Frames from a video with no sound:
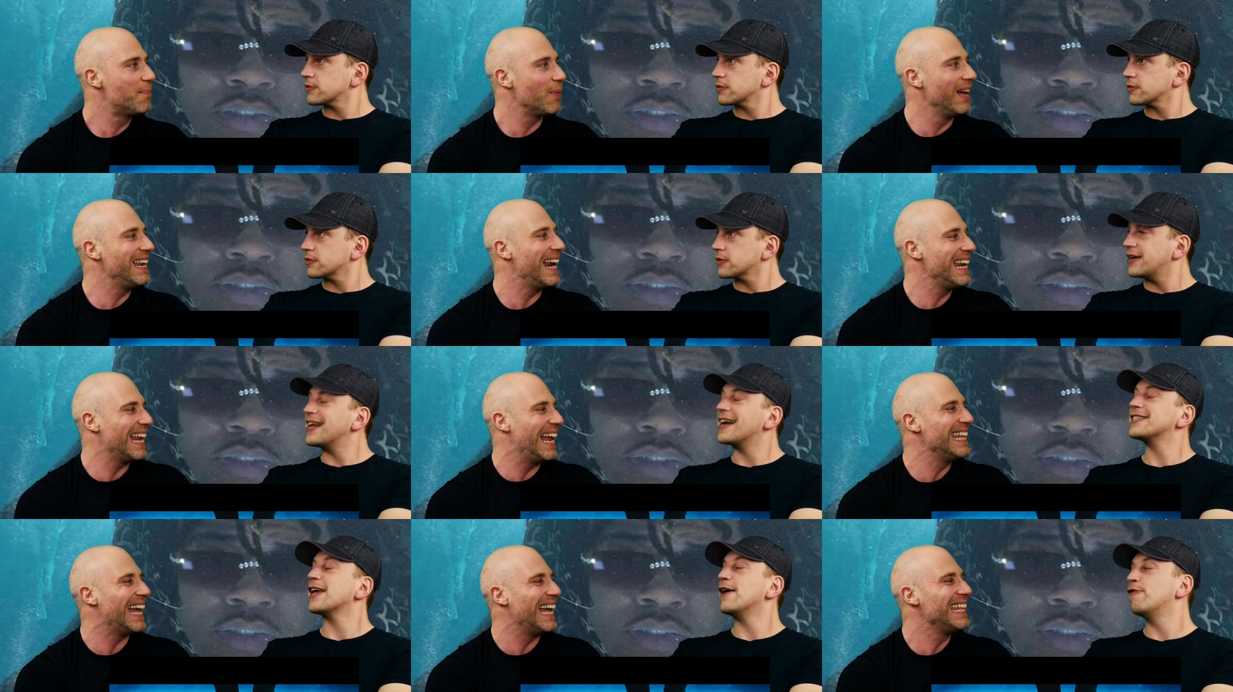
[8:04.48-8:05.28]
Speaker 1: but it has
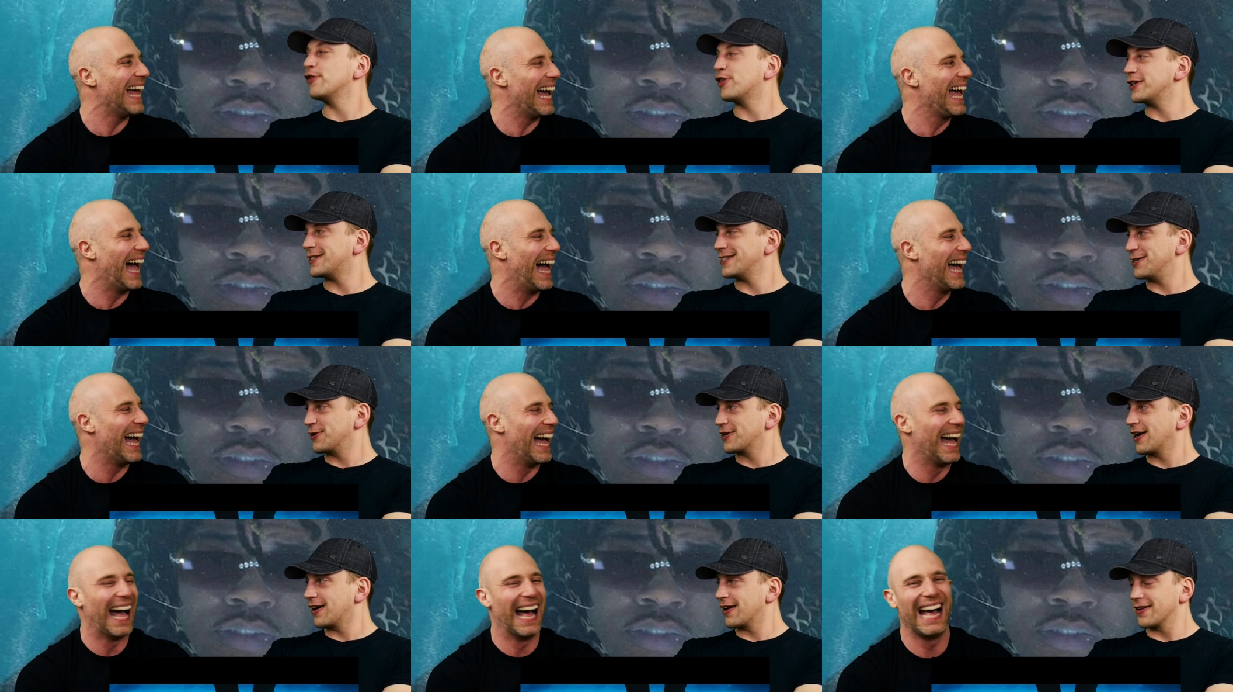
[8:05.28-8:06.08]
everything to do with
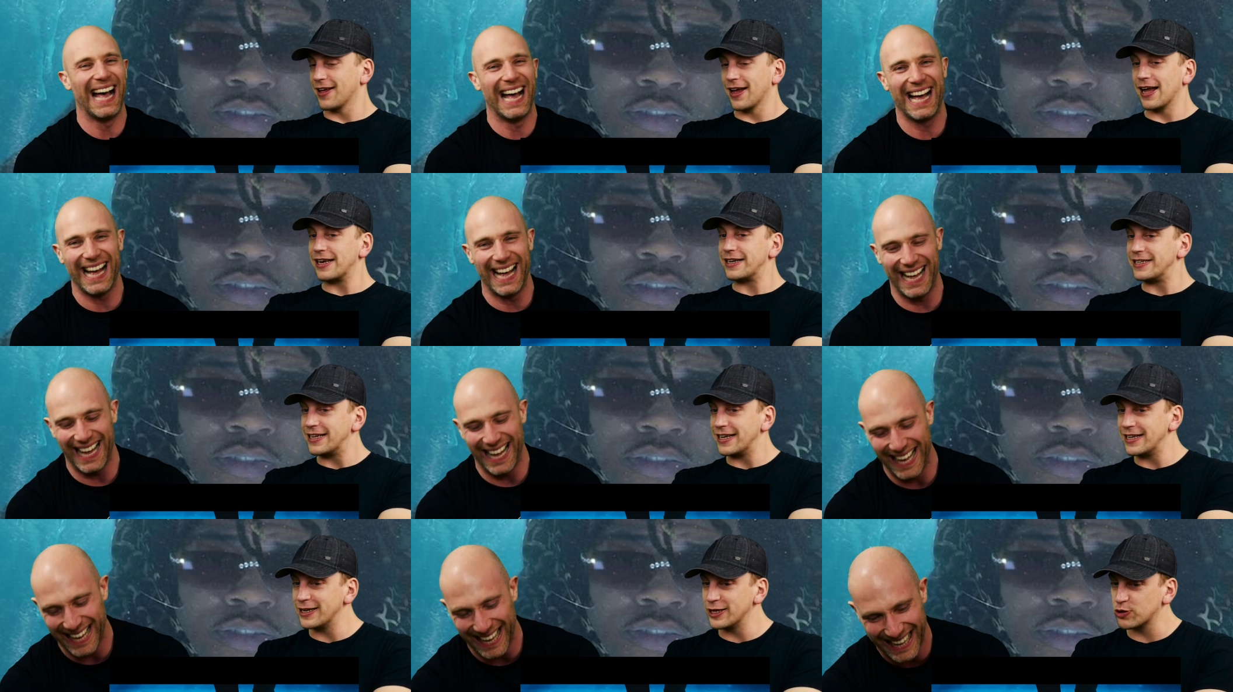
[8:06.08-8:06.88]
Gunna. And in,
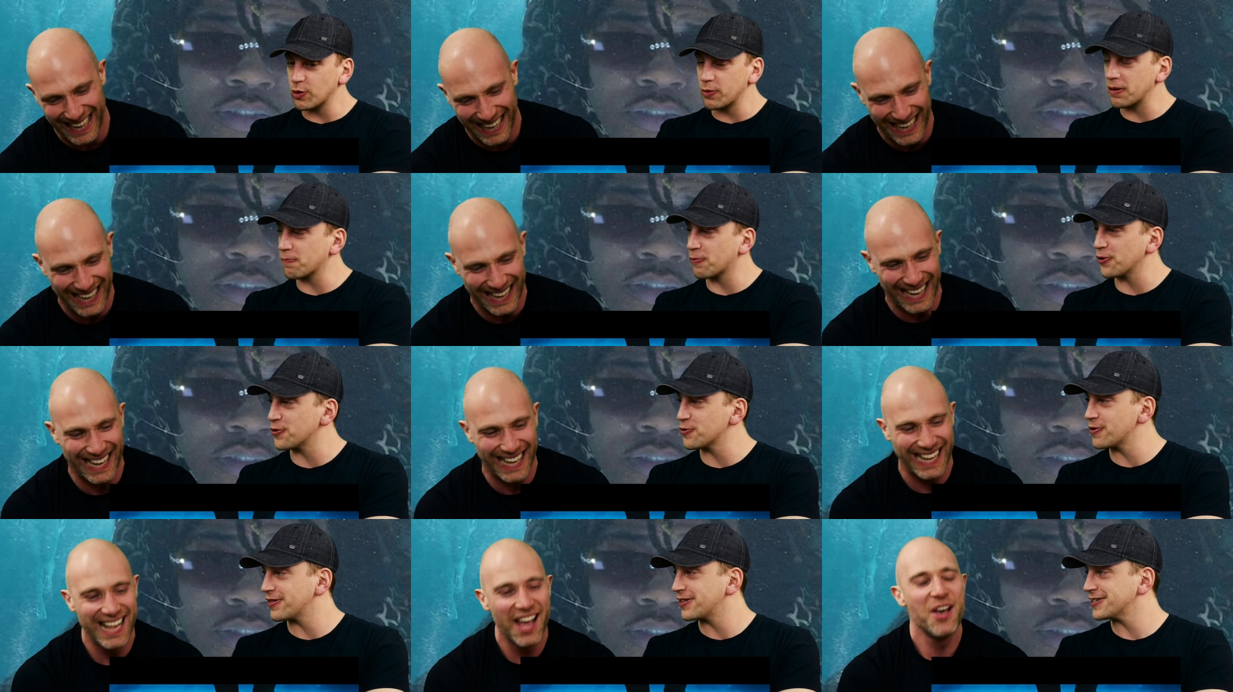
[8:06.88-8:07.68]
the swimming pool
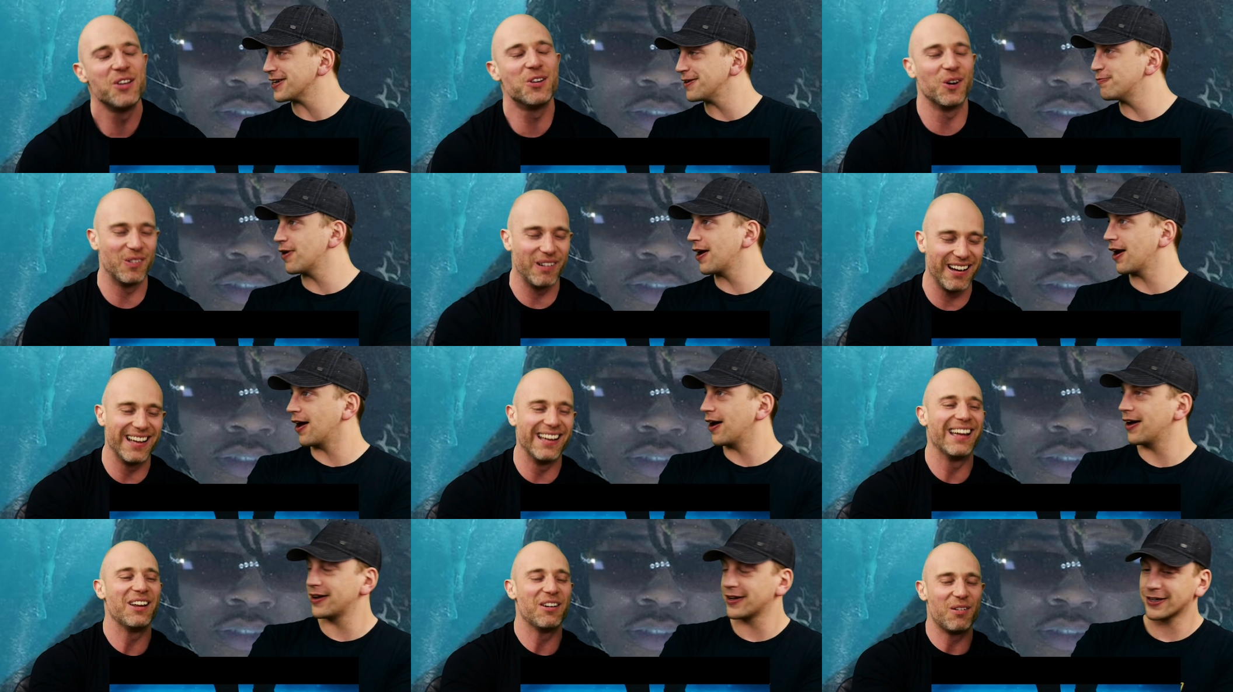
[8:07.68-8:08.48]
with his umbrella. You're right.
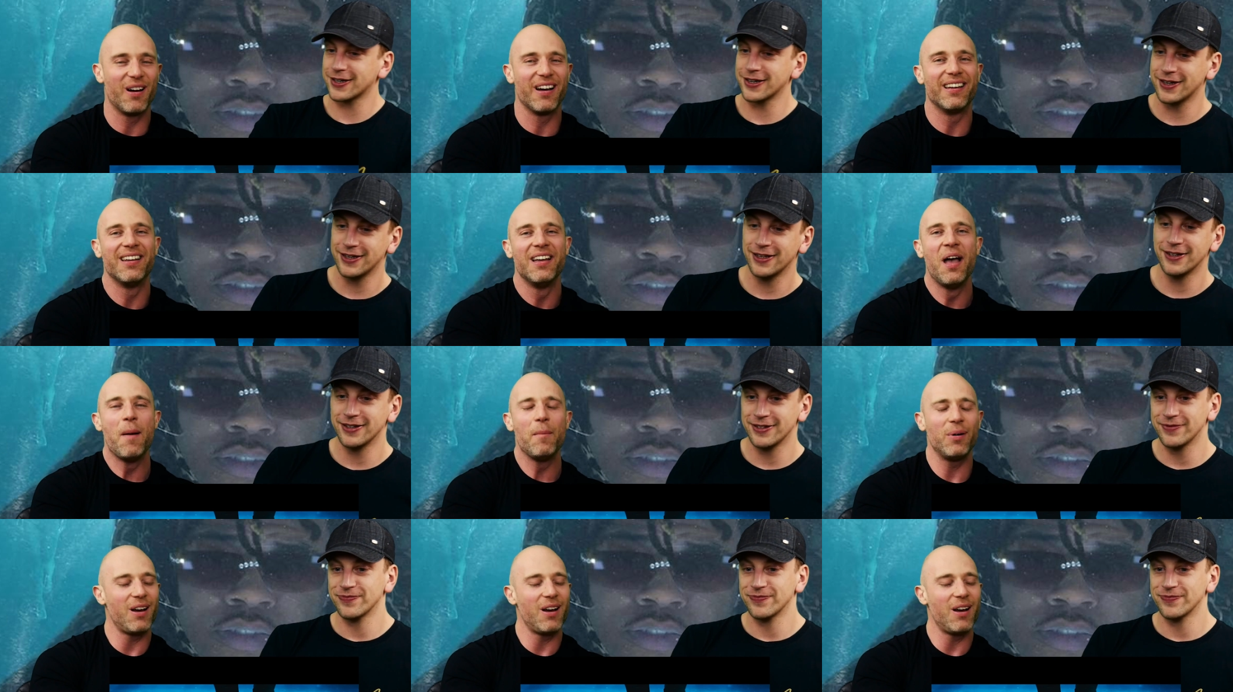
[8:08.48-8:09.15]
You're right. But